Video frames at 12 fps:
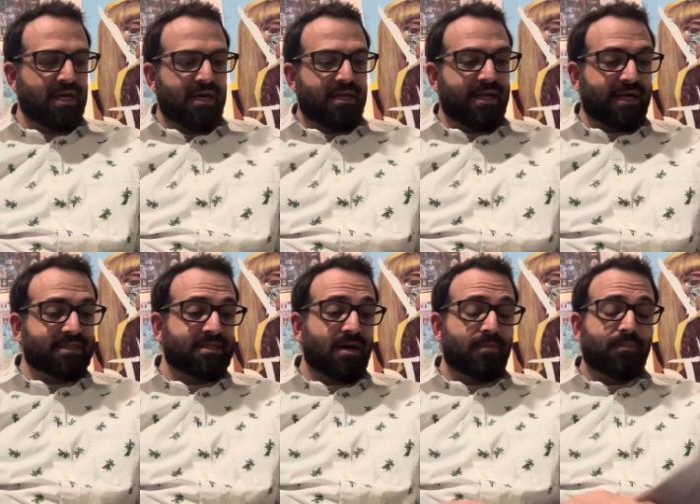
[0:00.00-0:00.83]

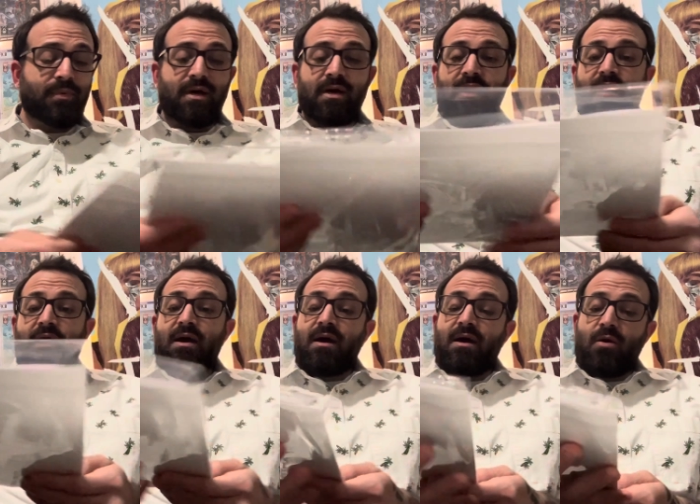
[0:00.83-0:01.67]
Next up,
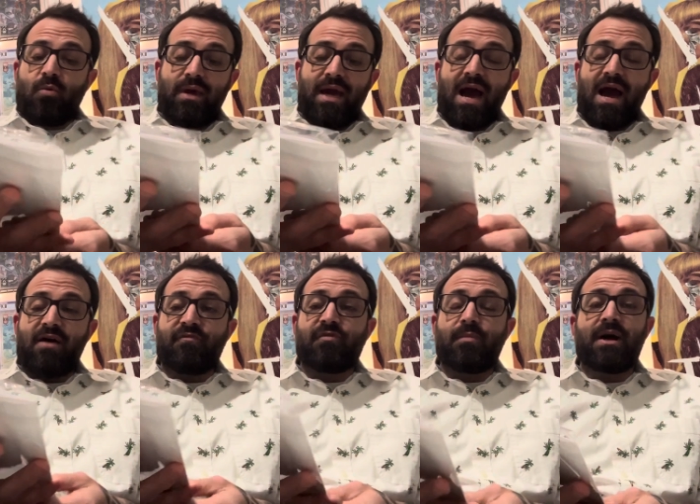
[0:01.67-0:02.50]
we
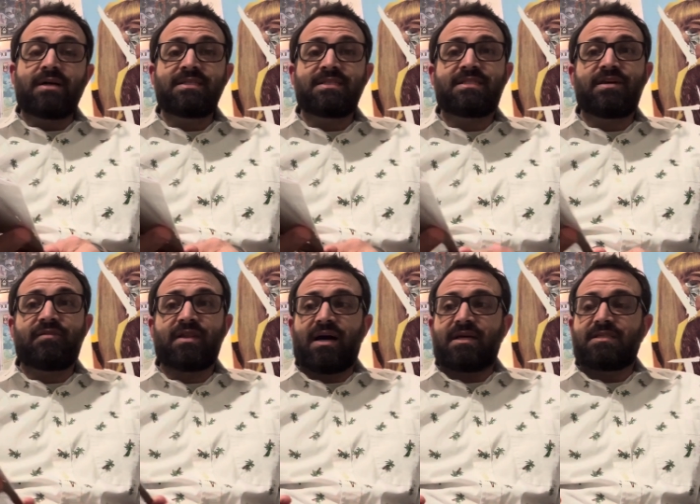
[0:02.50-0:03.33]
have from
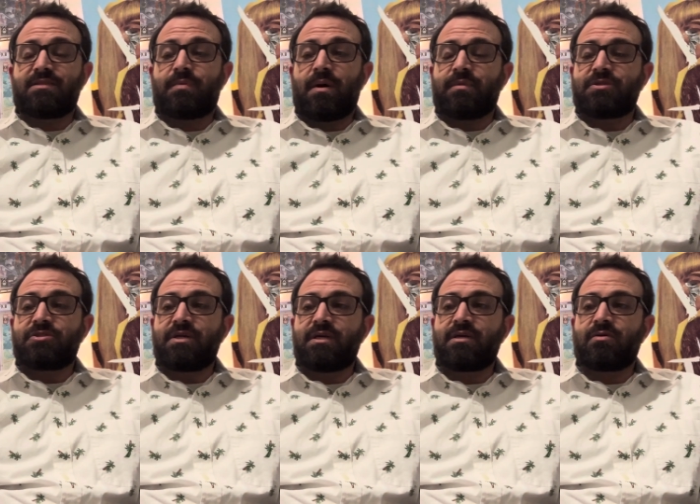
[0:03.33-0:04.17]
Uncivilized
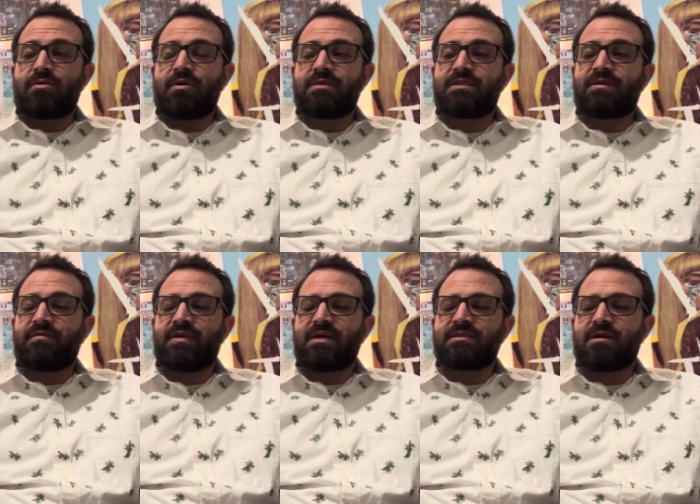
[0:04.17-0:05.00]
Publishing or
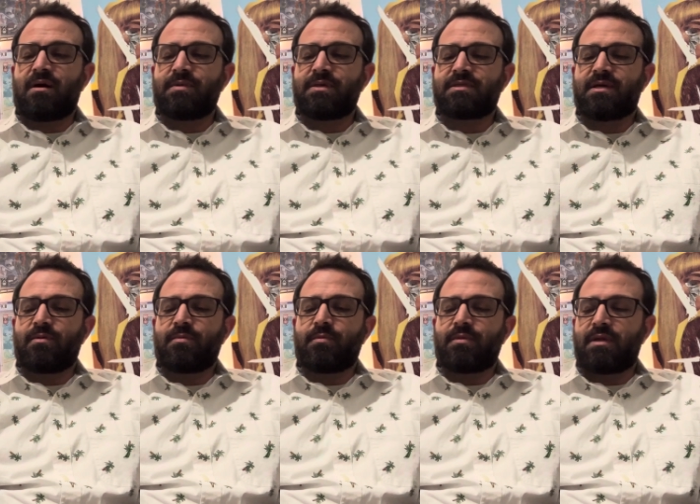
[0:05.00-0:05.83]
Uncivilized Comics, can't
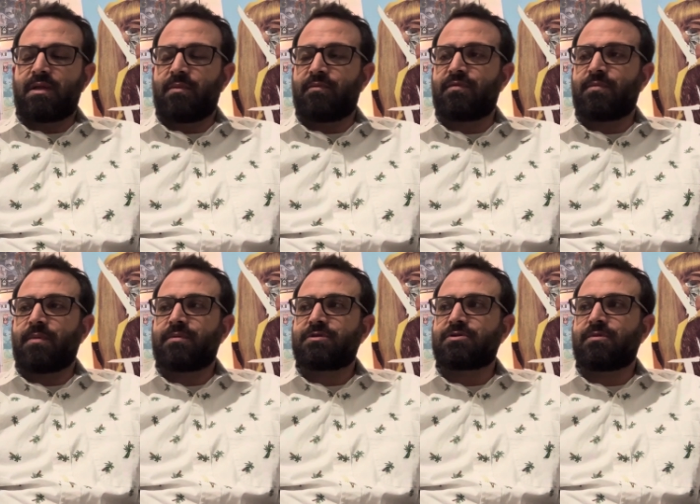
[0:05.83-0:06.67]
remember the name of the
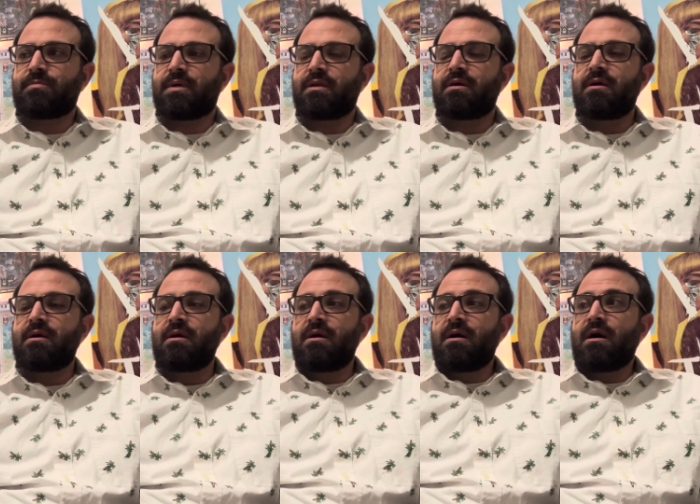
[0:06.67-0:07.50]
publisher, but
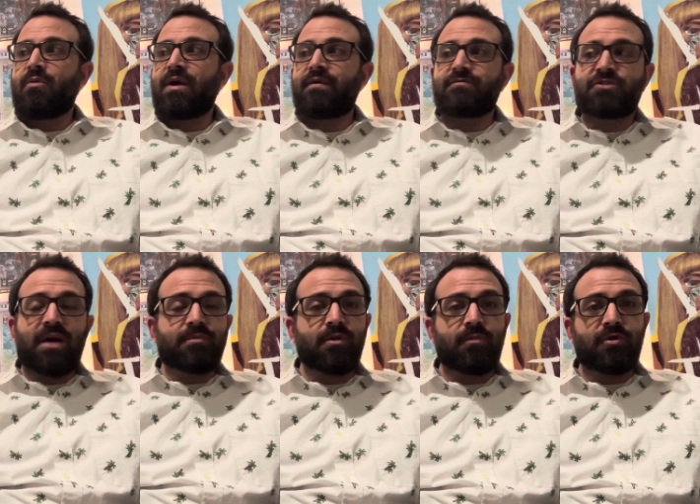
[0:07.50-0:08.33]
uh, we have
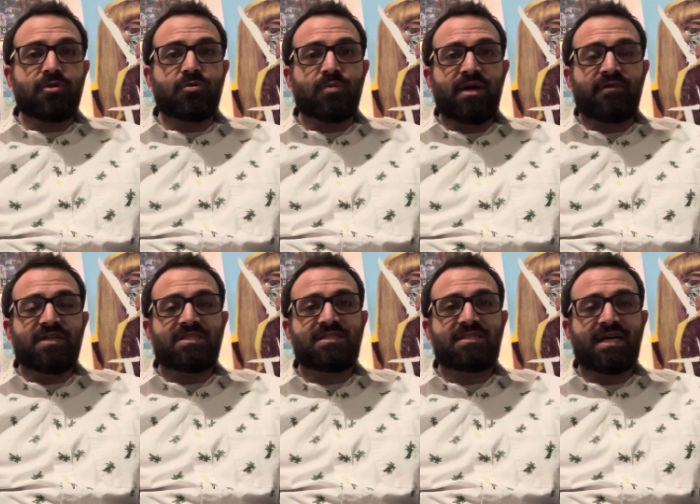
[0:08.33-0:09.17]
chapter number three of The
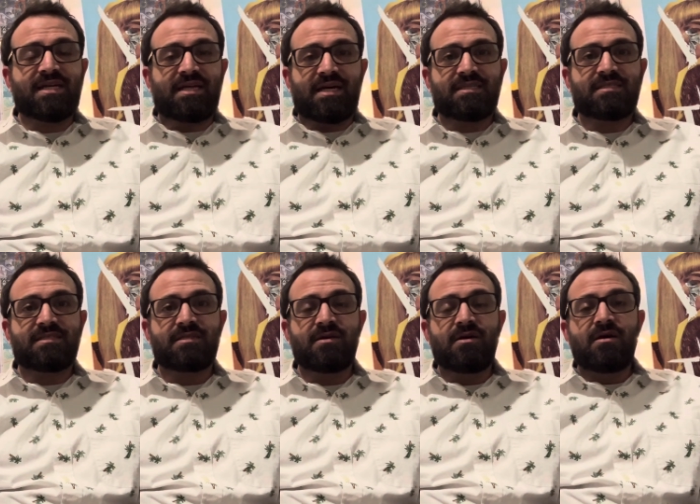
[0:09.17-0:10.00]
Sickness,
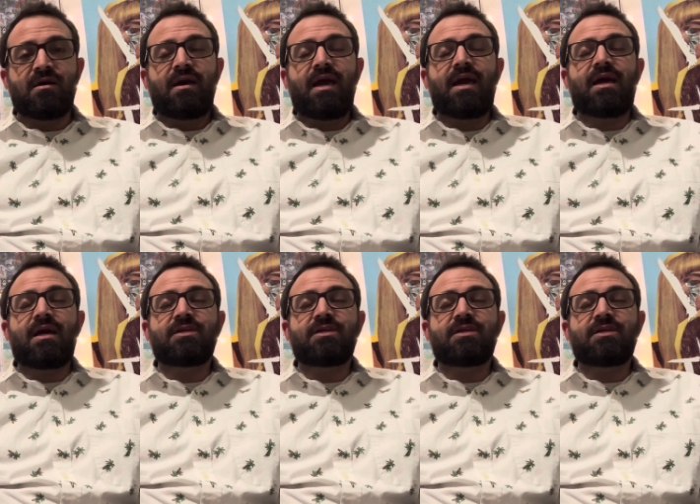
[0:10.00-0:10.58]
a